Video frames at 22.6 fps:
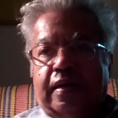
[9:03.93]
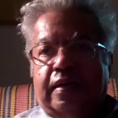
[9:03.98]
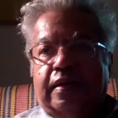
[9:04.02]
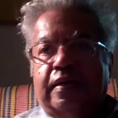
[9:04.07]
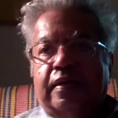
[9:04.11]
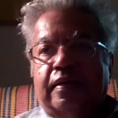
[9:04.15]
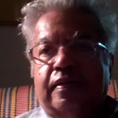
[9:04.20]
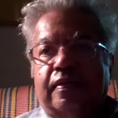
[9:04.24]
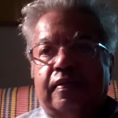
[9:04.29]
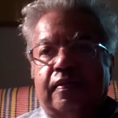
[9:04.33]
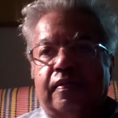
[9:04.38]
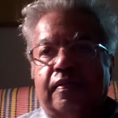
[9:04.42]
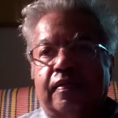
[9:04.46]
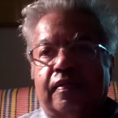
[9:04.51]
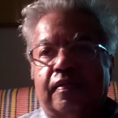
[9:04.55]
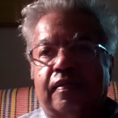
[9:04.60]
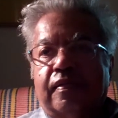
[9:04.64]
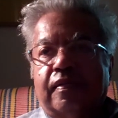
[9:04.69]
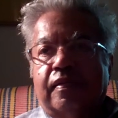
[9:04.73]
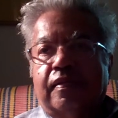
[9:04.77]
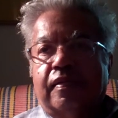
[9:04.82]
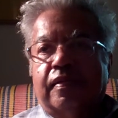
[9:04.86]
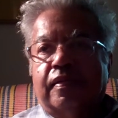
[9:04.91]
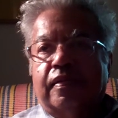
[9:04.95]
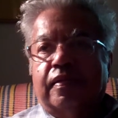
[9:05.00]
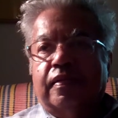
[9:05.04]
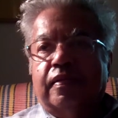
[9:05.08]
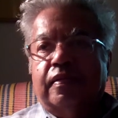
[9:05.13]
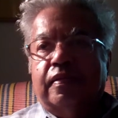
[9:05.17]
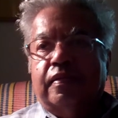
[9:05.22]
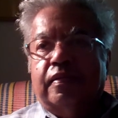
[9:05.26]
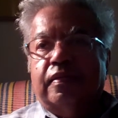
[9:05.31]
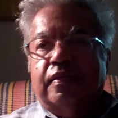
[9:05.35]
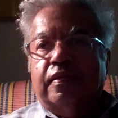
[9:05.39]
And which is the
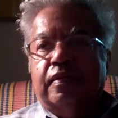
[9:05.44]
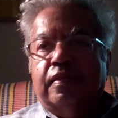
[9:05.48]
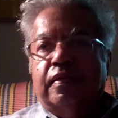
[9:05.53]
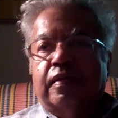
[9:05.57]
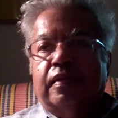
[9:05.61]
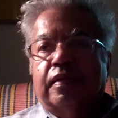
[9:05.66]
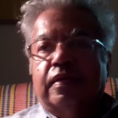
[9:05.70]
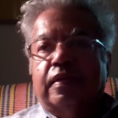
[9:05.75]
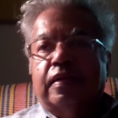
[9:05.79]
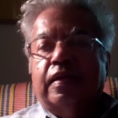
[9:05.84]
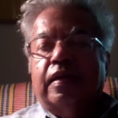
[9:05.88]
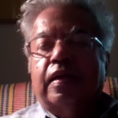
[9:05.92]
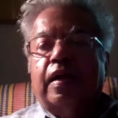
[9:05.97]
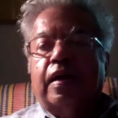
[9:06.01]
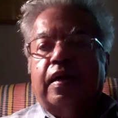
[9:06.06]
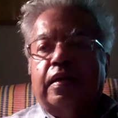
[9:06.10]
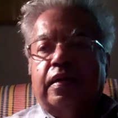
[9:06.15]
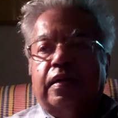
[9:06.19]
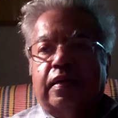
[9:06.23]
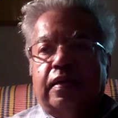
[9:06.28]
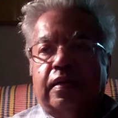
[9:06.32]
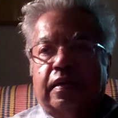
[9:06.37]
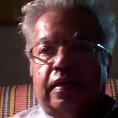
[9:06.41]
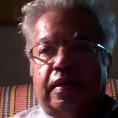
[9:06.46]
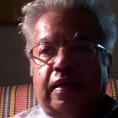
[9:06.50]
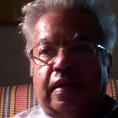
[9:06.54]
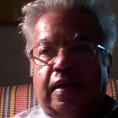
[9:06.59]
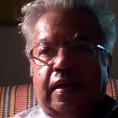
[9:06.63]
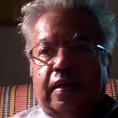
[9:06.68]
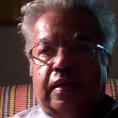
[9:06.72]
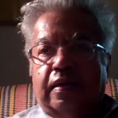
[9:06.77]
premier institution of India at that